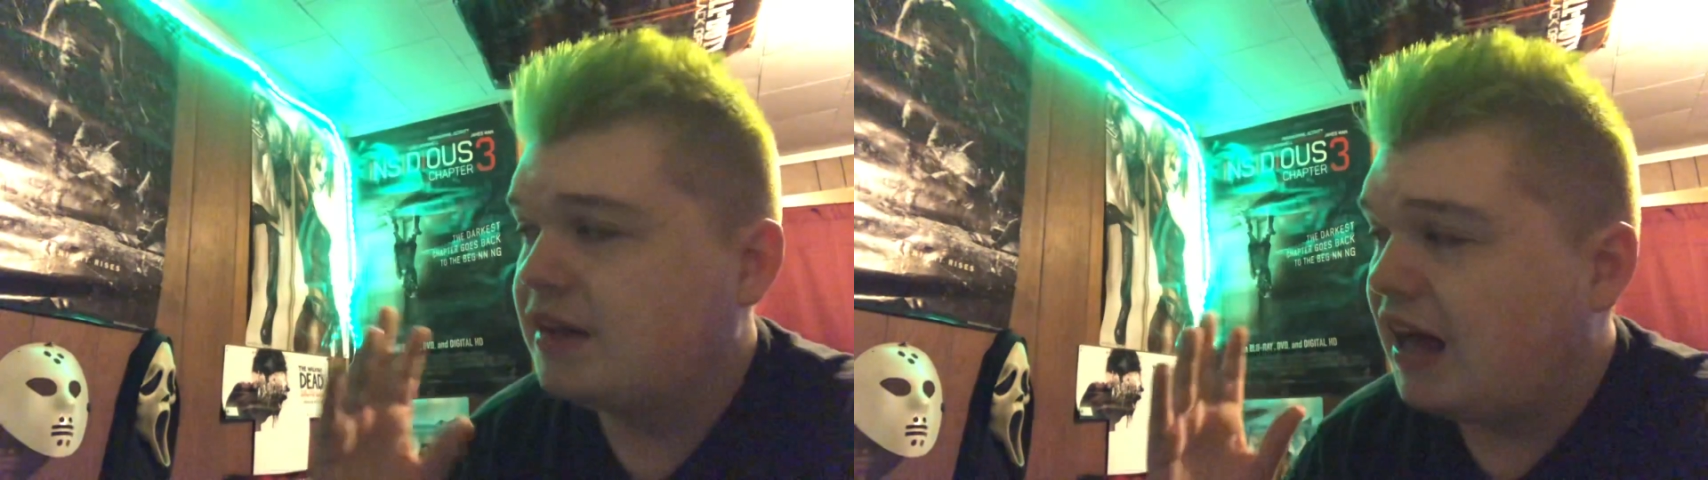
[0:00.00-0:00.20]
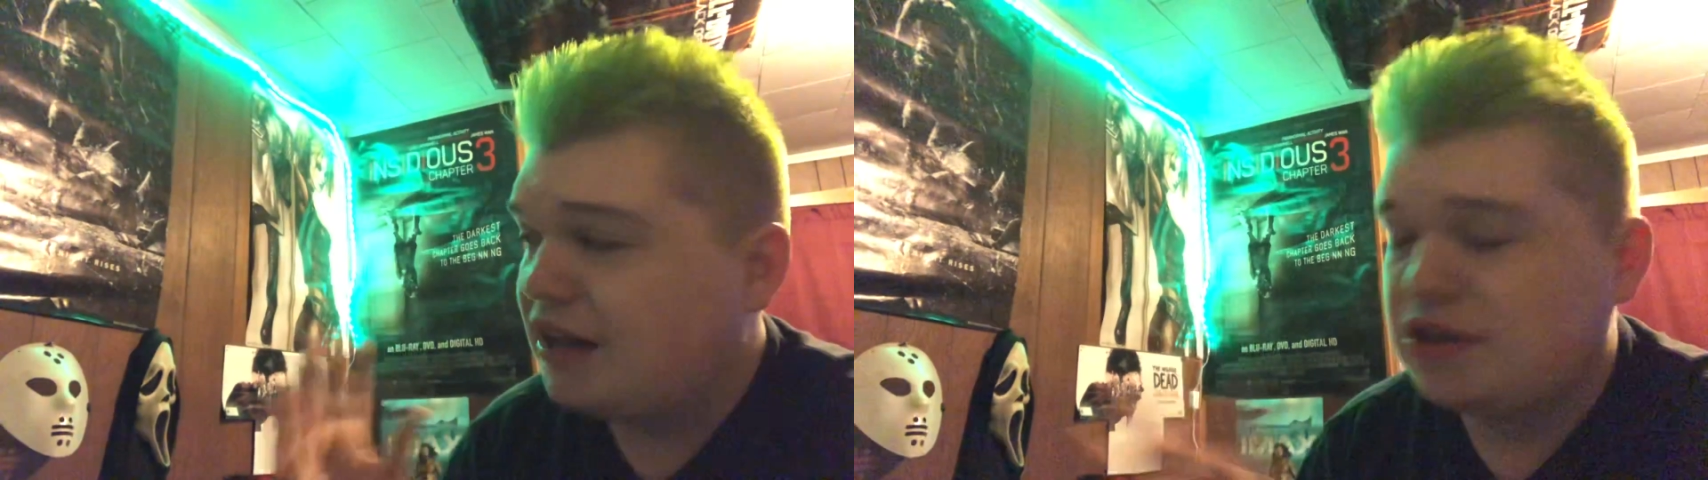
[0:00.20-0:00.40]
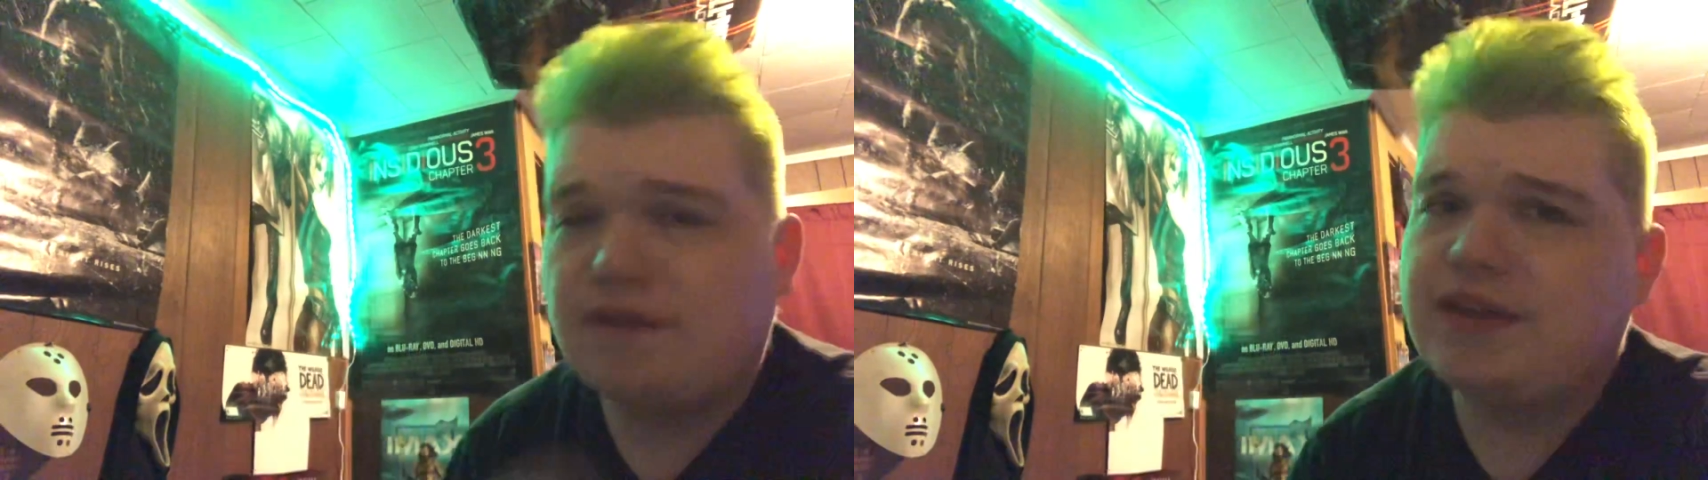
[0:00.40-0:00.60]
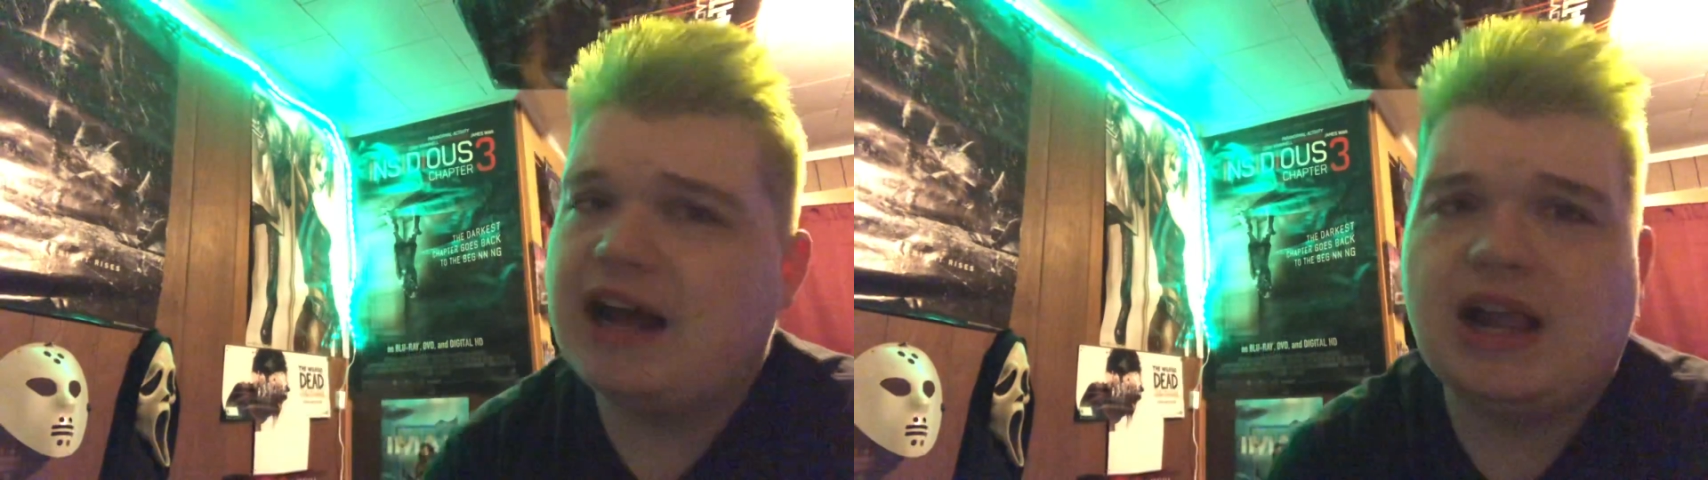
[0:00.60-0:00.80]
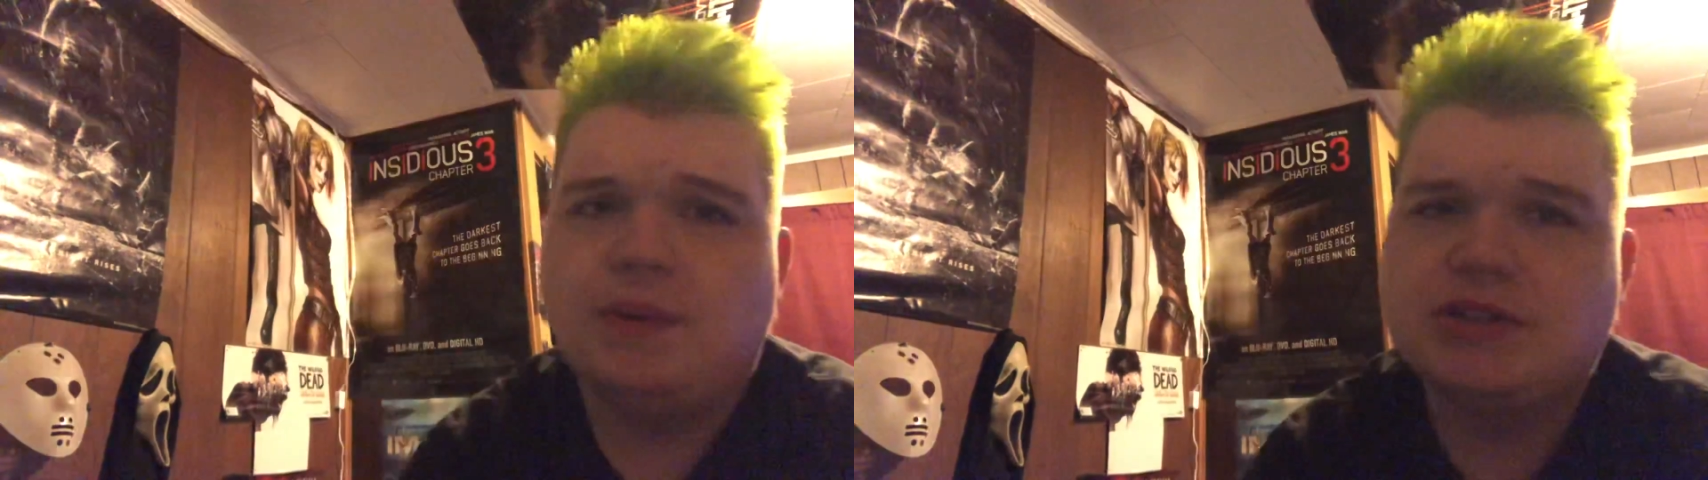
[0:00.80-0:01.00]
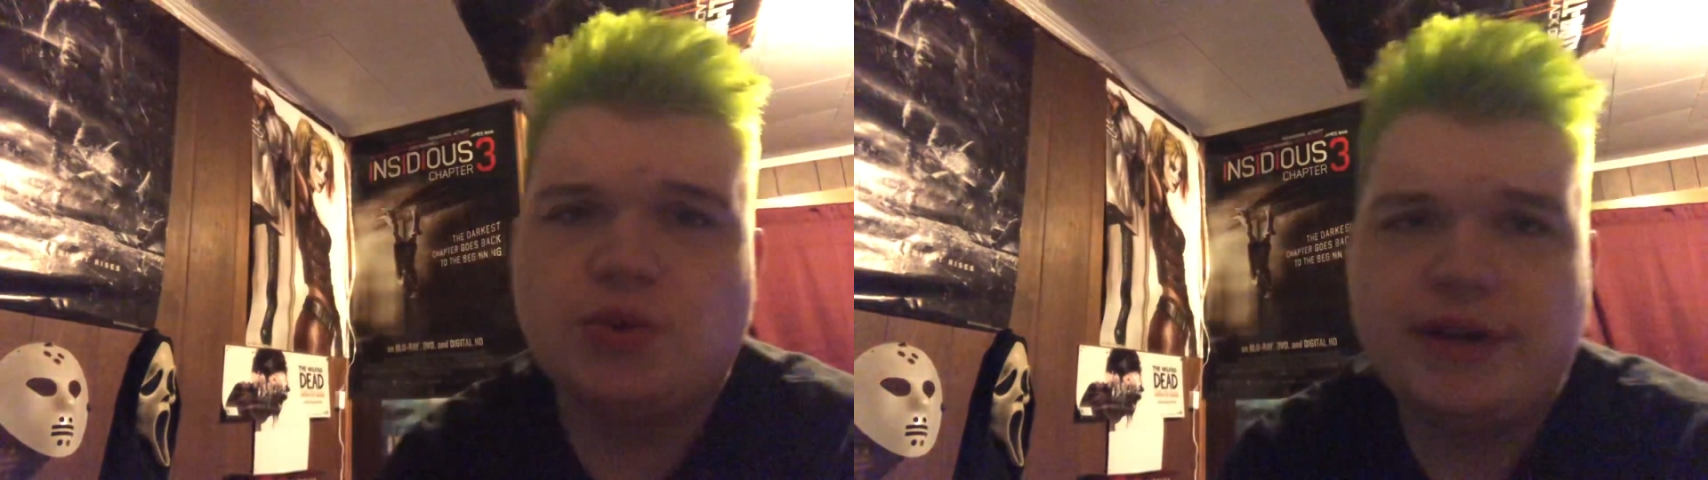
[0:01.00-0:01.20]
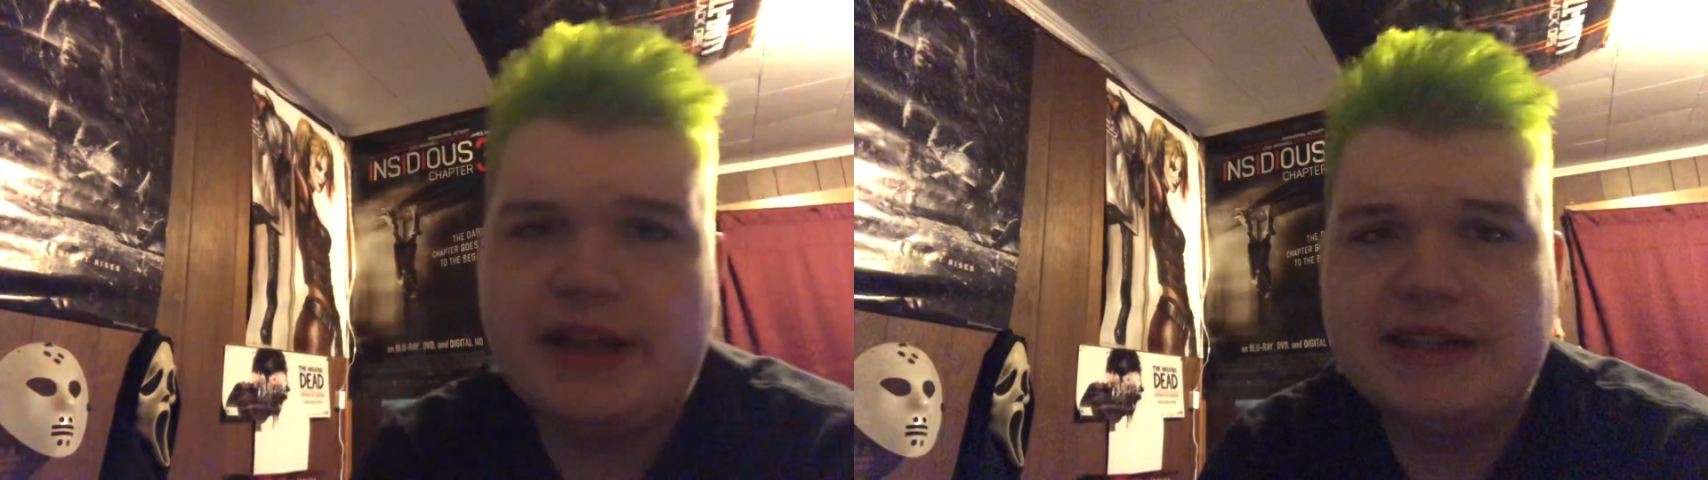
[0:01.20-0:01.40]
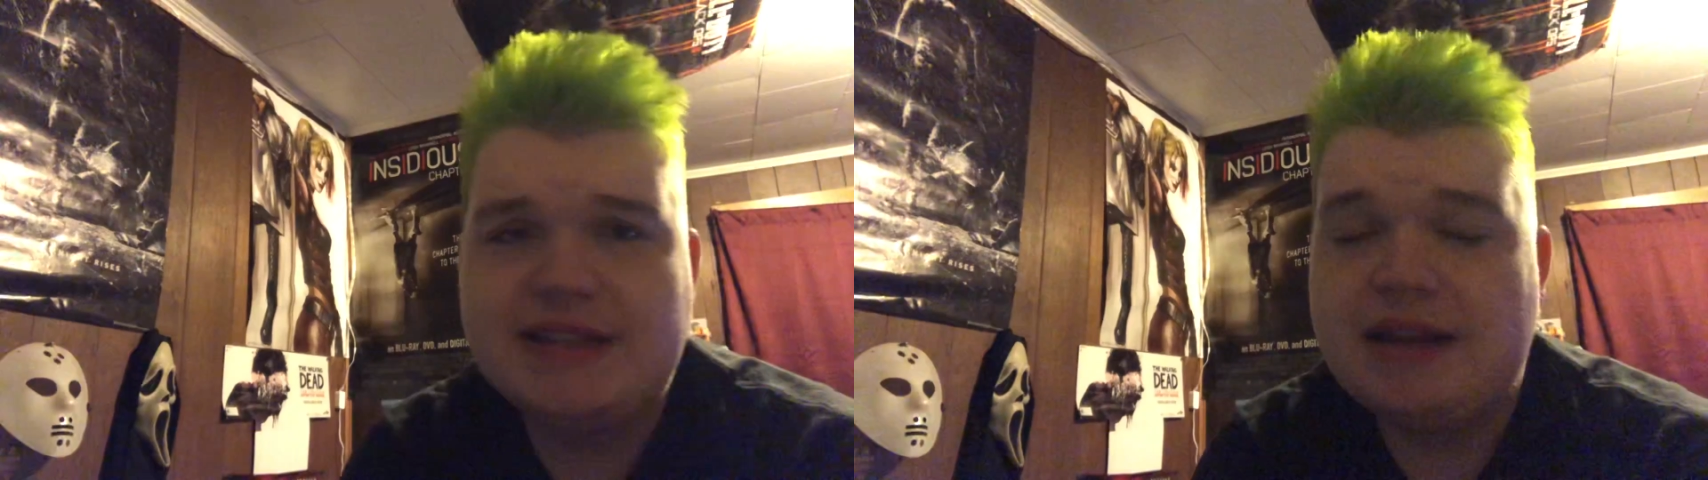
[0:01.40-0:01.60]
I love the Halloween
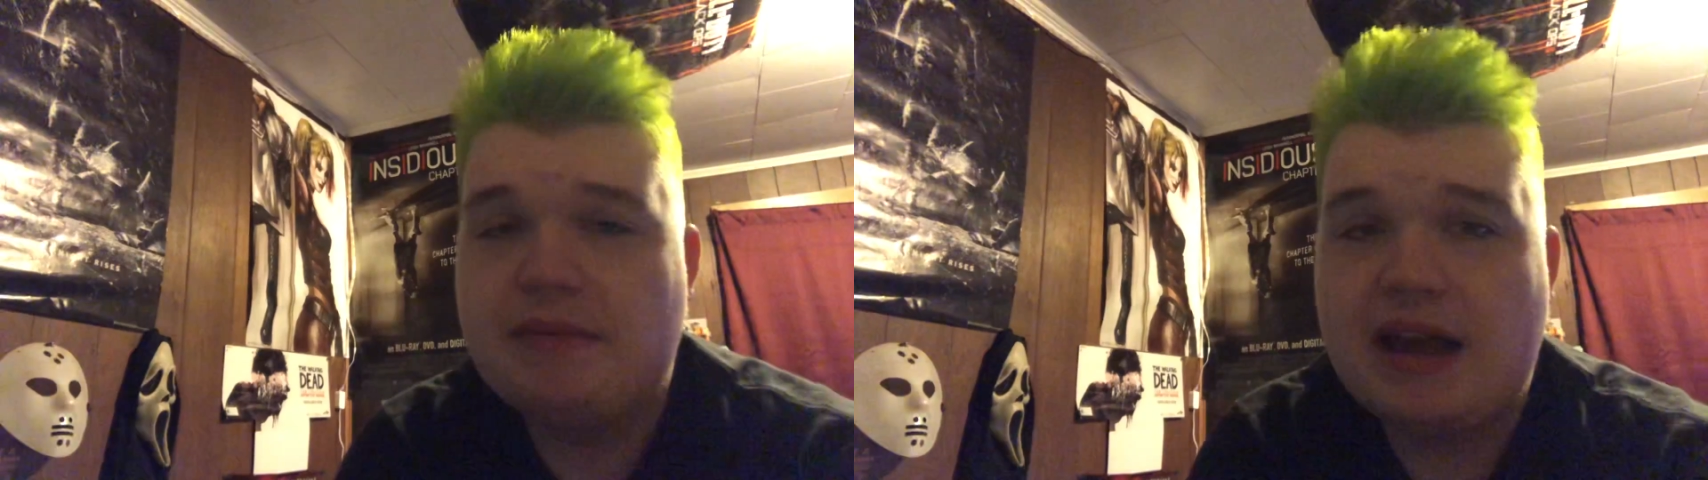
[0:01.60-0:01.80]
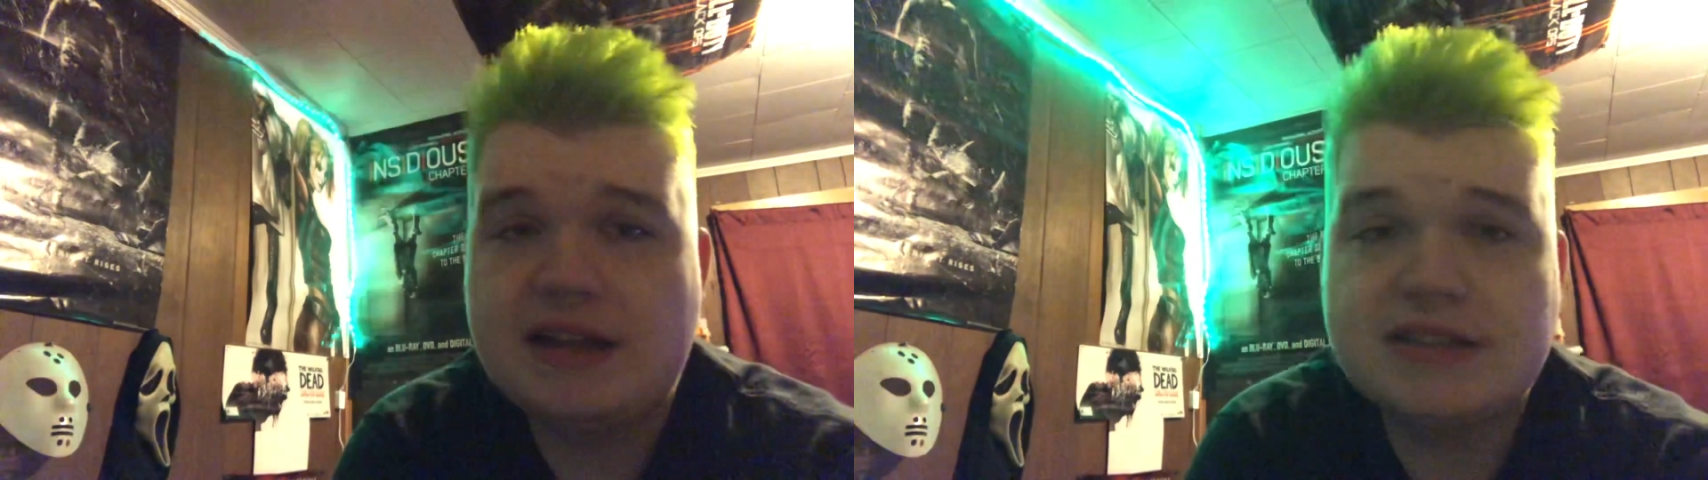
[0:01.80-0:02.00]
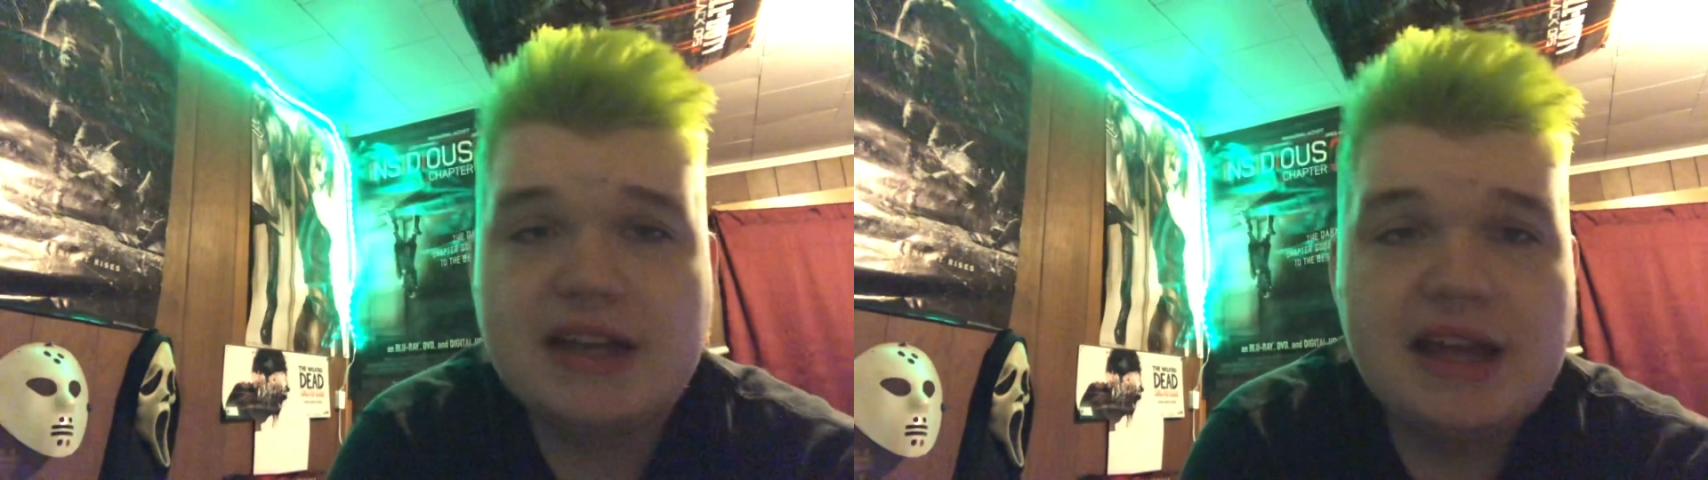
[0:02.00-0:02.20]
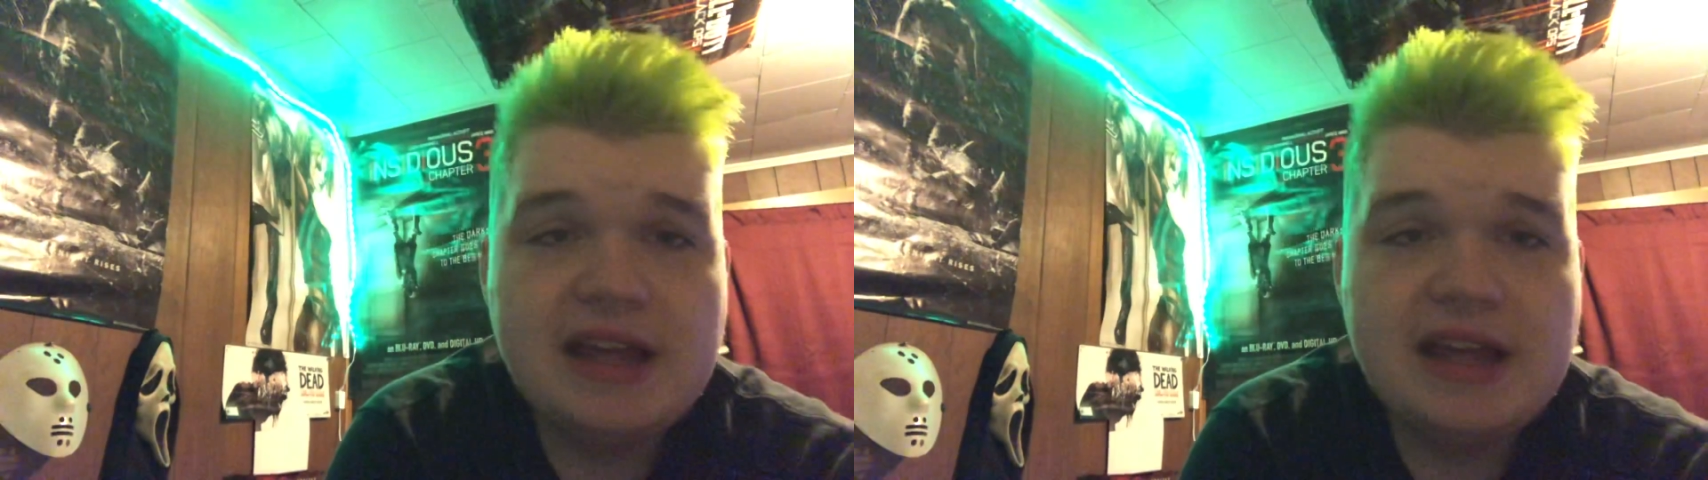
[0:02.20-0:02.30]
2018 mask.